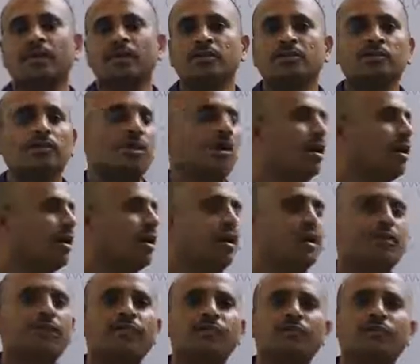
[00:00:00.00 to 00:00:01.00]
So all
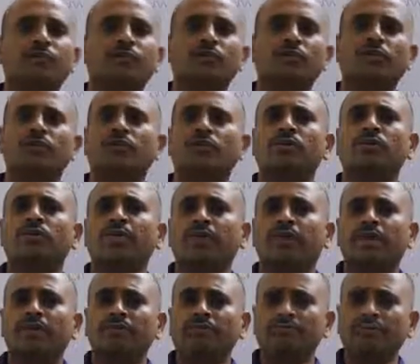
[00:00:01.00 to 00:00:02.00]
of us know
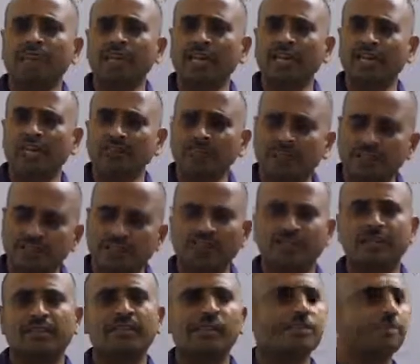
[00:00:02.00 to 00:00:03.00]
every living
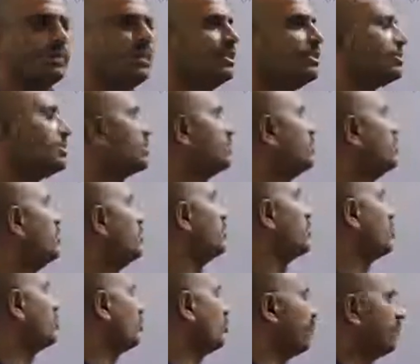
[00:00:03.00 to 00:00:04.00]
thing, that means
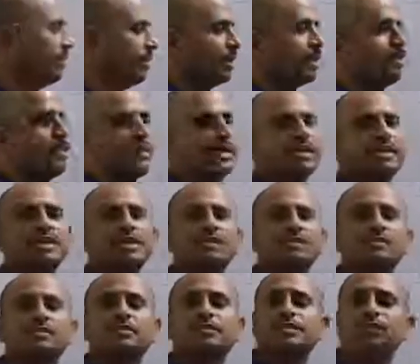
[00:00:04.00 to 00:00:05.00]
human
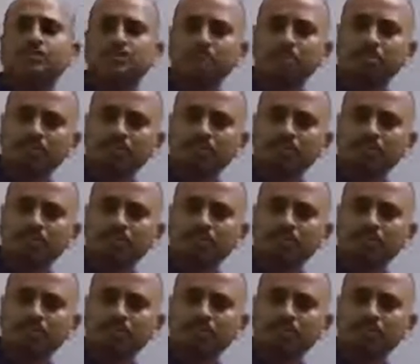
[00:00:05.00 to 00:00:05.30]
beings,